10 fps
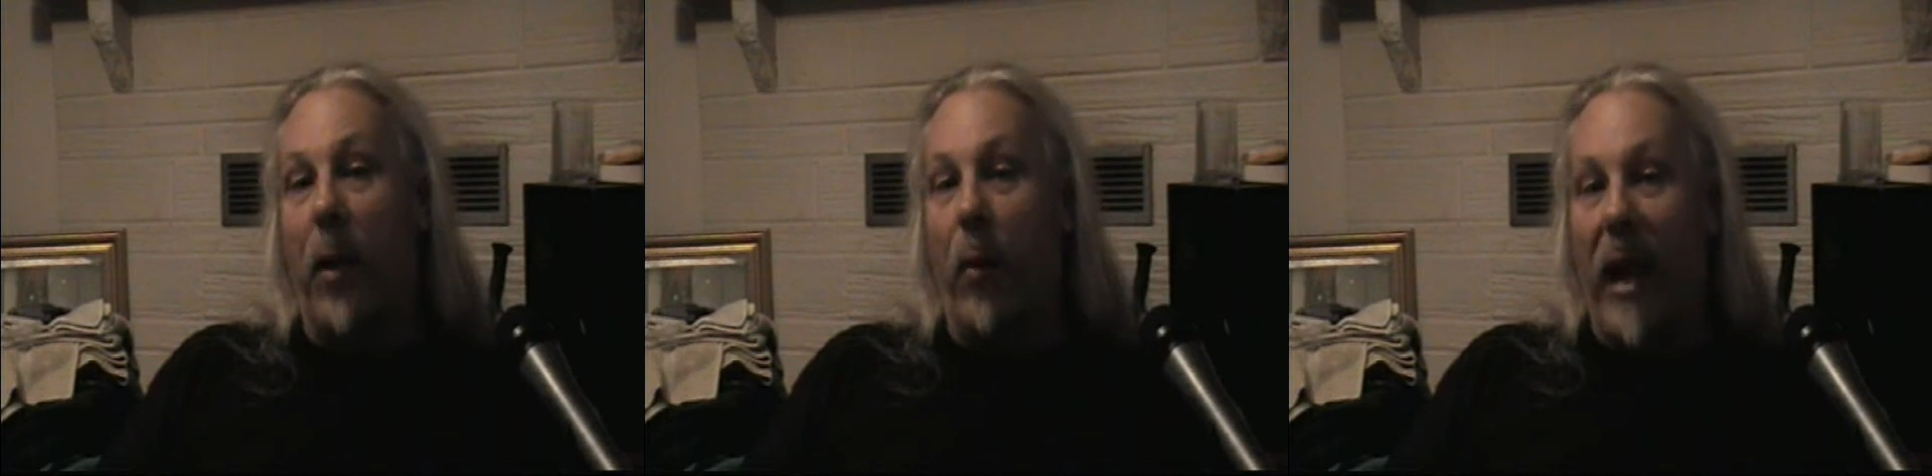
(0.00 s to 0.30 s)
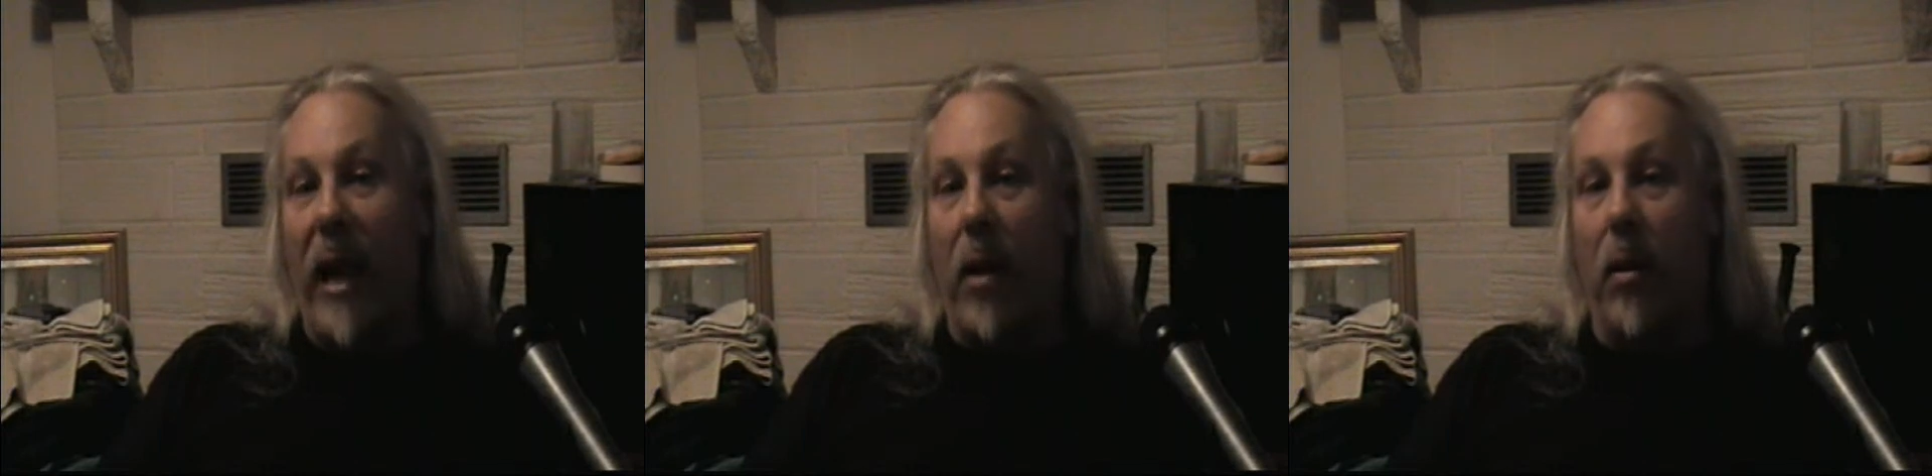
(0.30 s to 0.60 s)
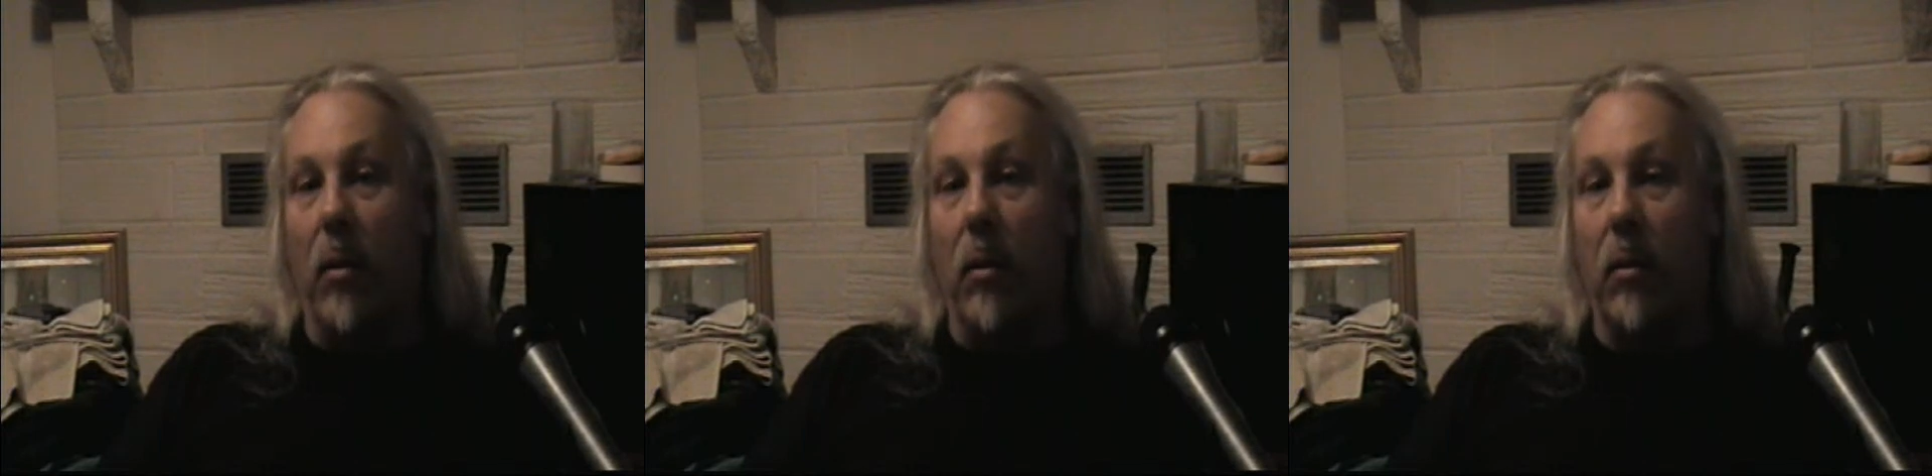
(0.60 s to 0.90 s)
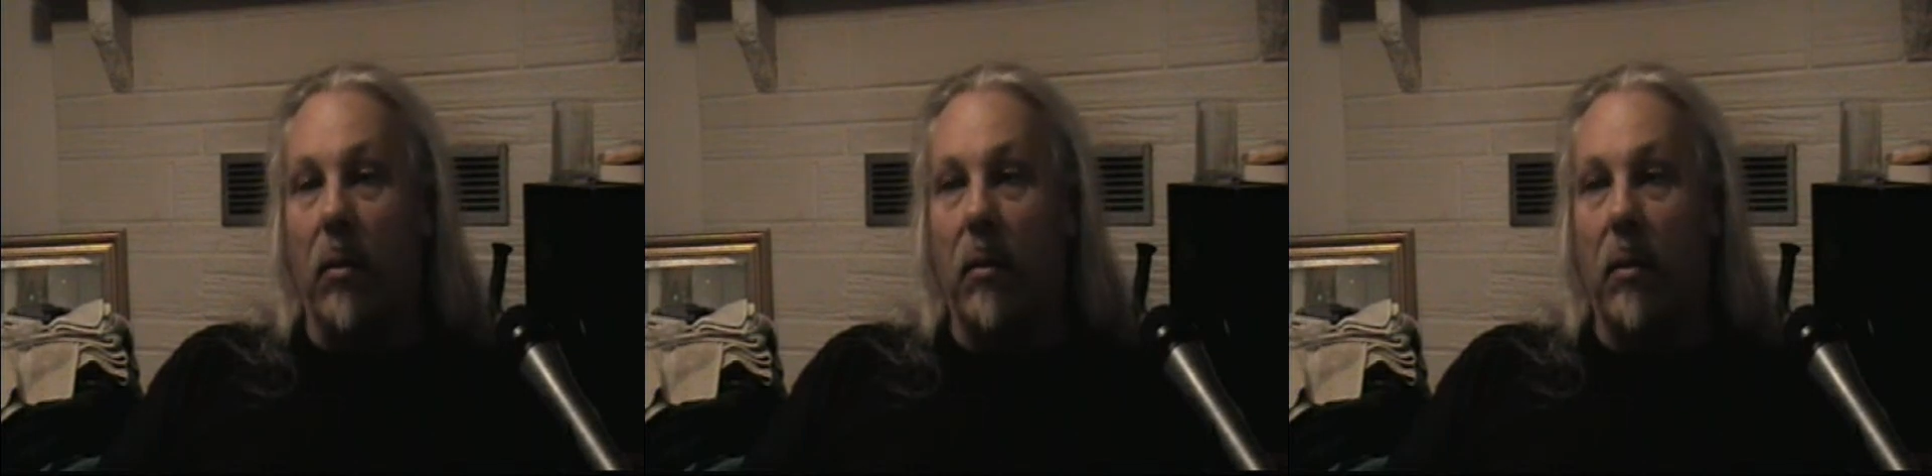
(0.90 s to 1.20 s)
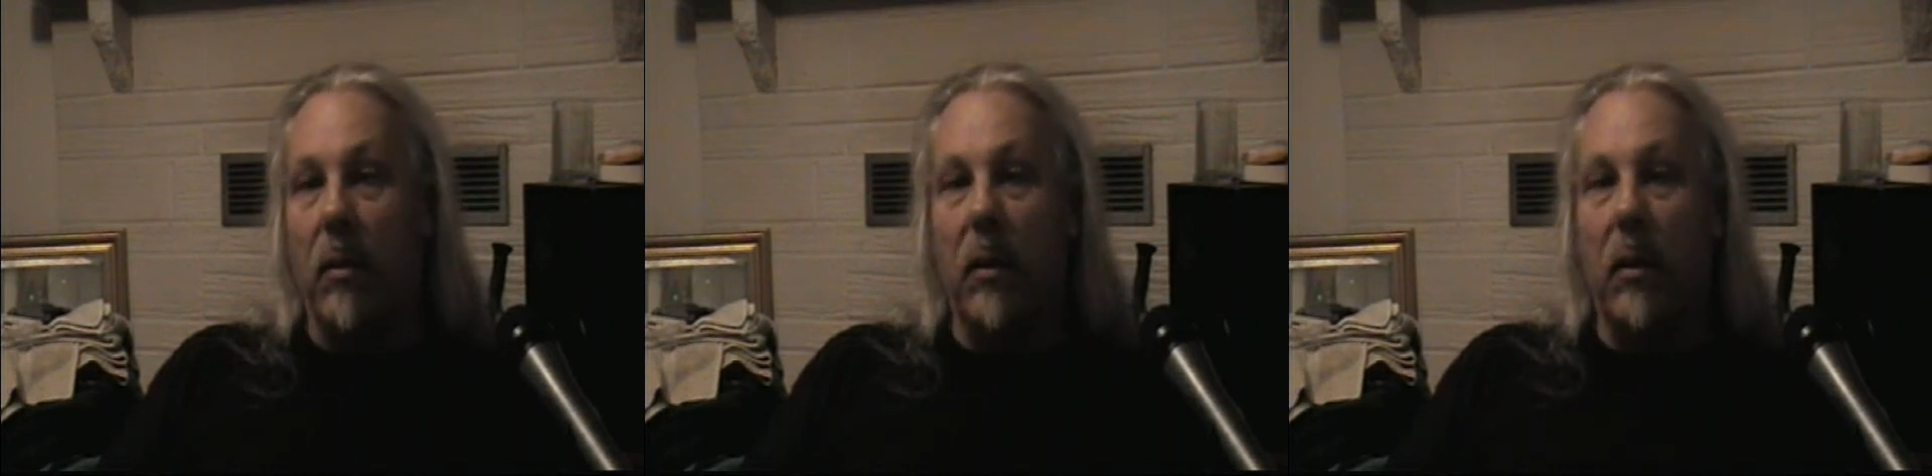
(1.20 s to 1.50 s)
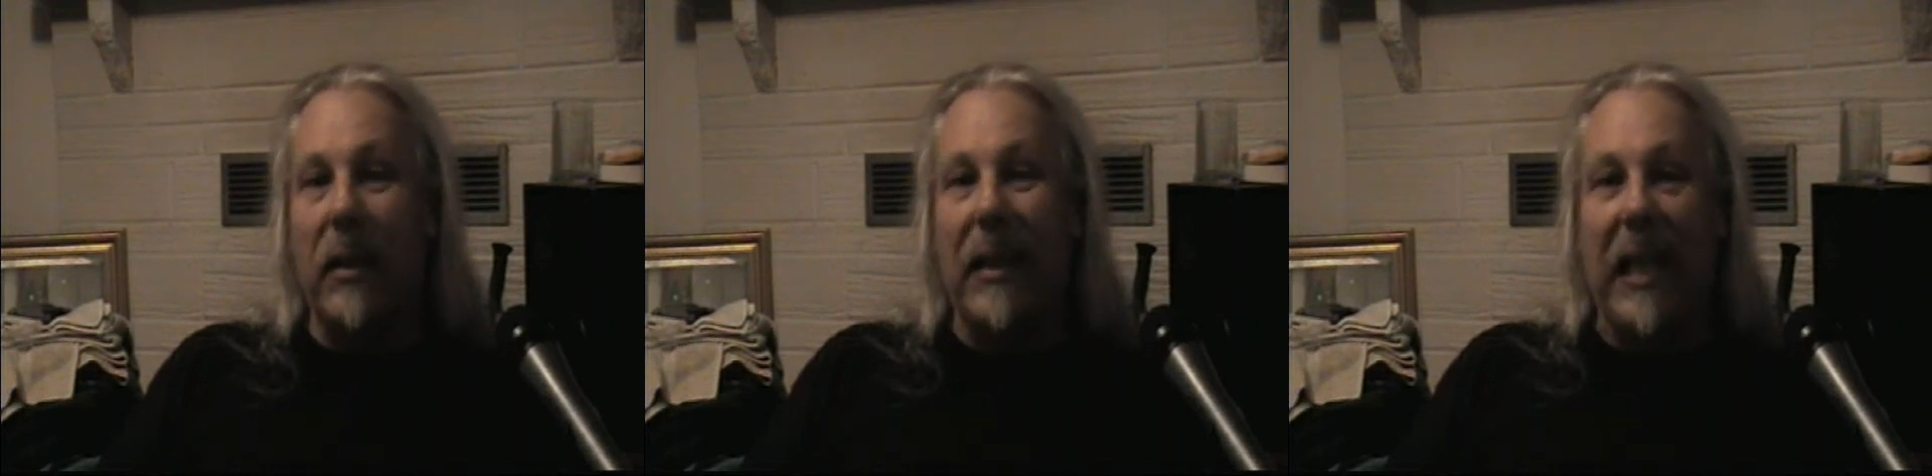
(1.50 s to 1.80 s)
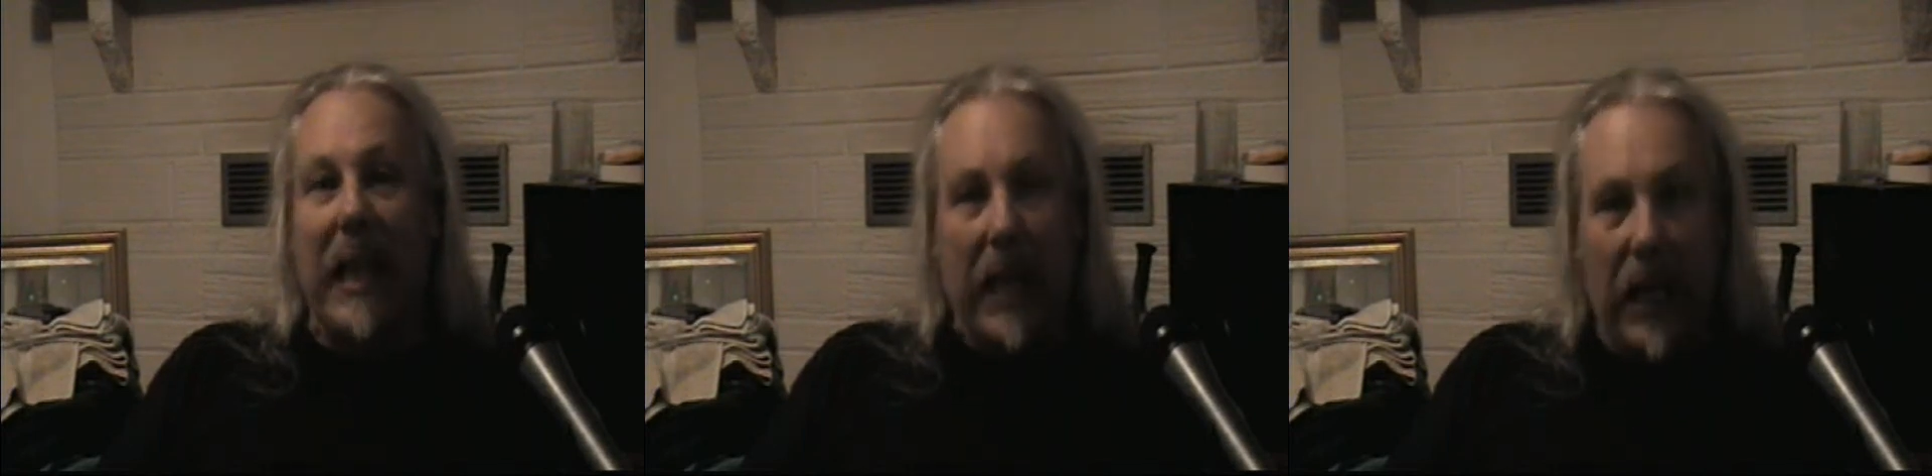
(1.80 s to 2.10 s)
tyrannical
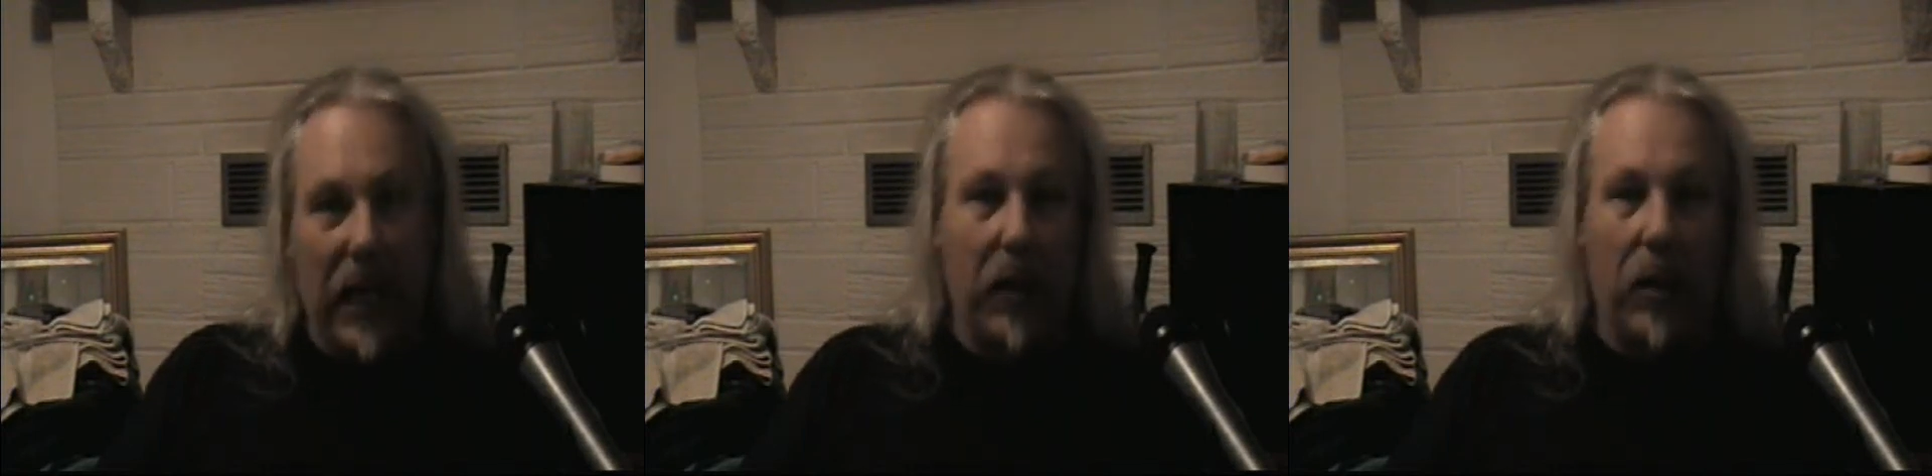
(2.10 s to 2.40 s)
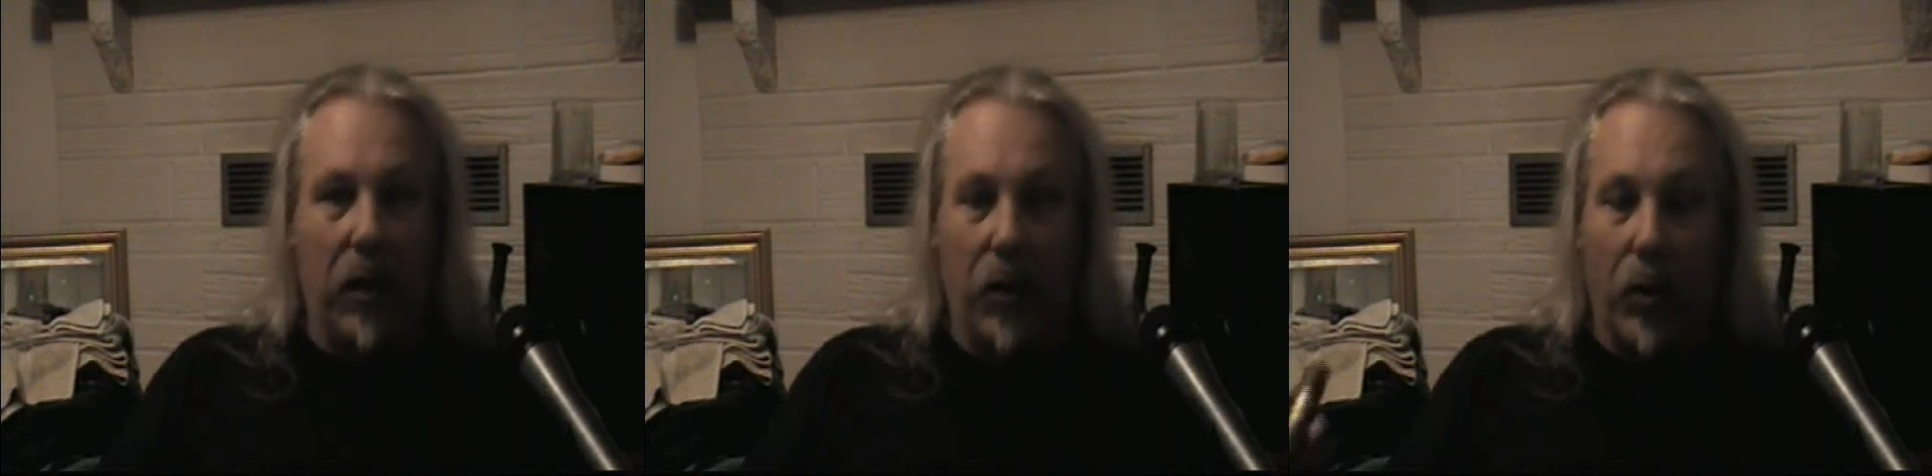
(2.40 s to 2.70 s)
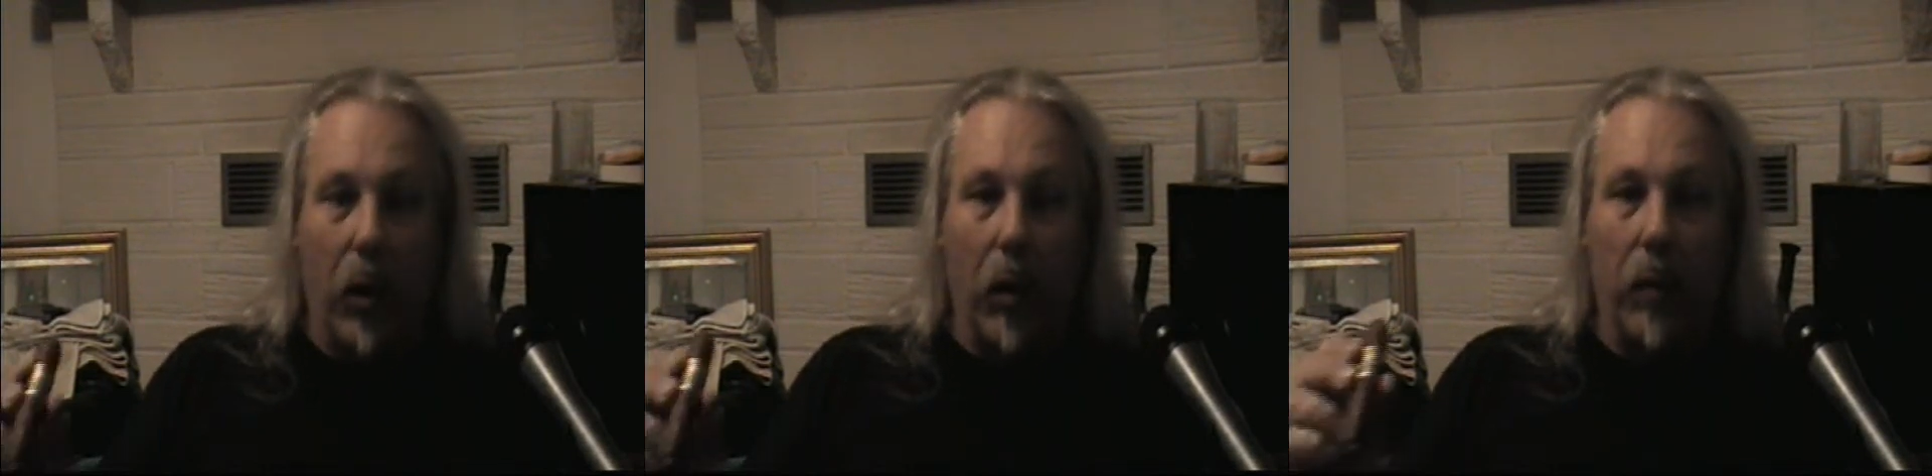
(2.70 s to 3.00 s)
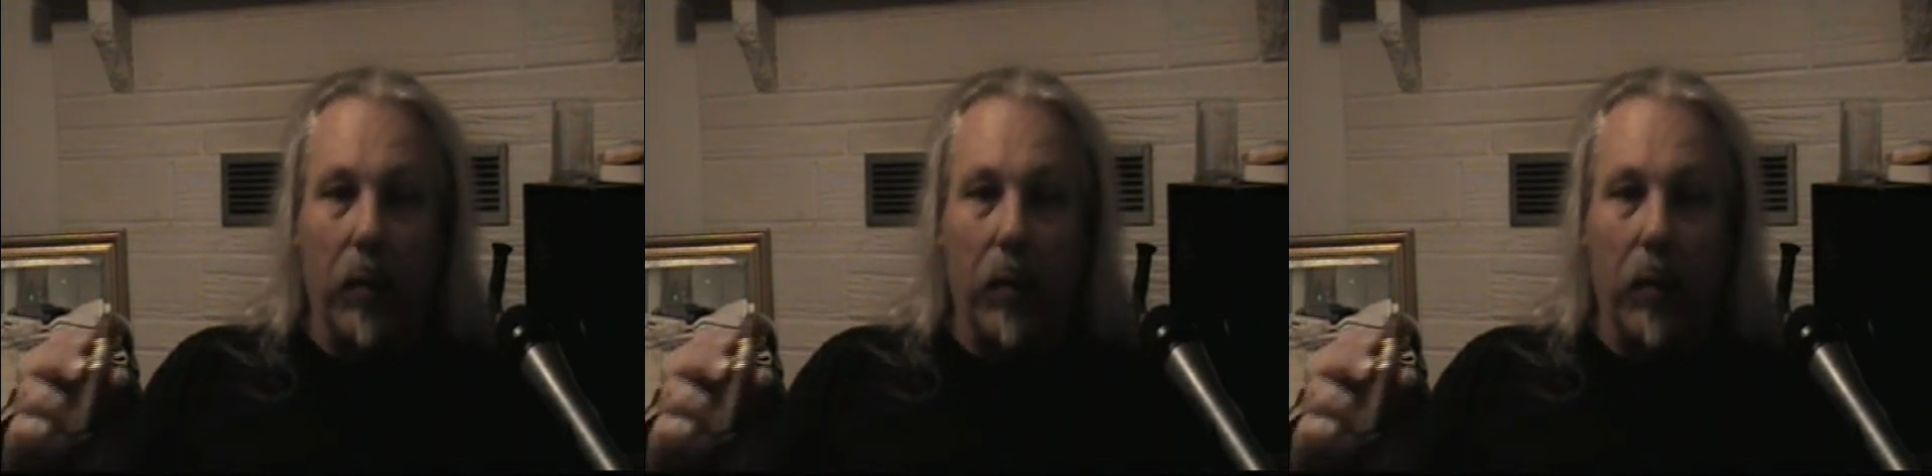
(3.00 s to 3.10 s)
idiot control.